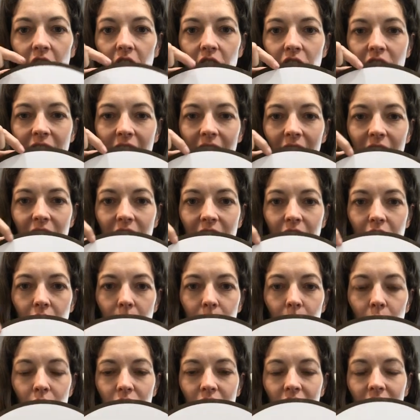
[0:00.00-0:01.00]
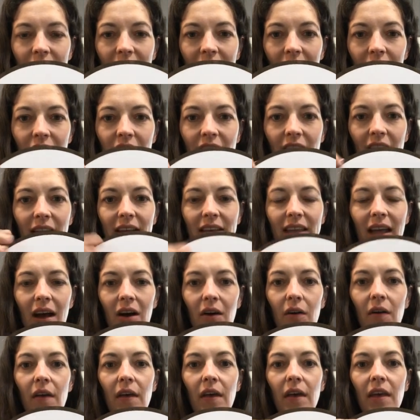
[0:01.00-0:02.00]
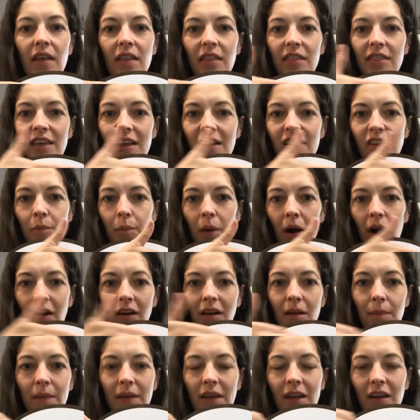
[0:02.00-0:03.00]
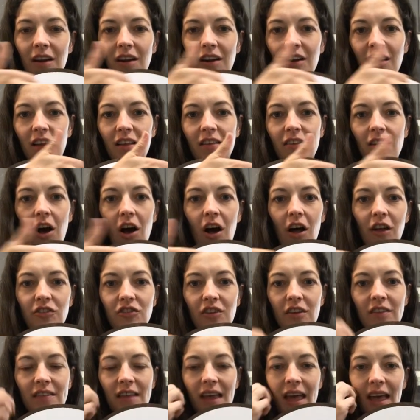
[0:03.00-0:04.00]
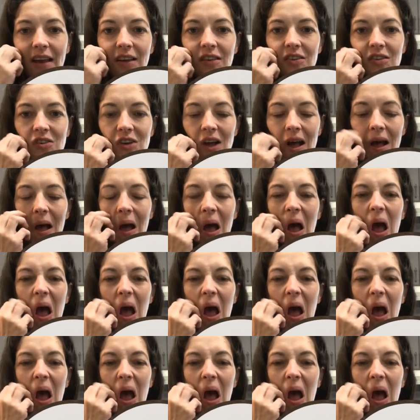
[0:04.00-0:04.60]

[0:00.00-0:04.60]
You see I have a little border on the outside. Now, this part up here is all just extra.